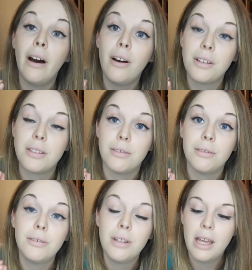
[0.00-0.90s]

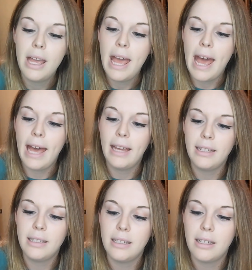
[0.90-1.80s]
castle,
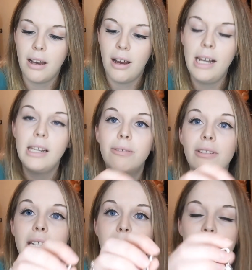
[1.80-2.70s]
and I love
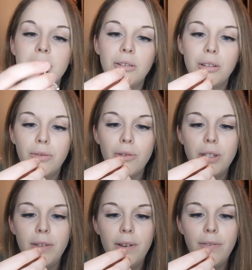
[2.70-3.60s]
that this one's got the
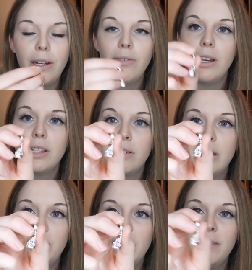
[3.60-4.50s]
45th
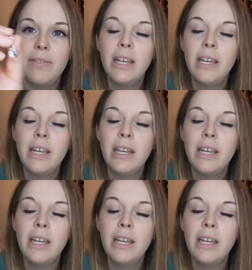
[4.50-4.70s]
anniversary on it.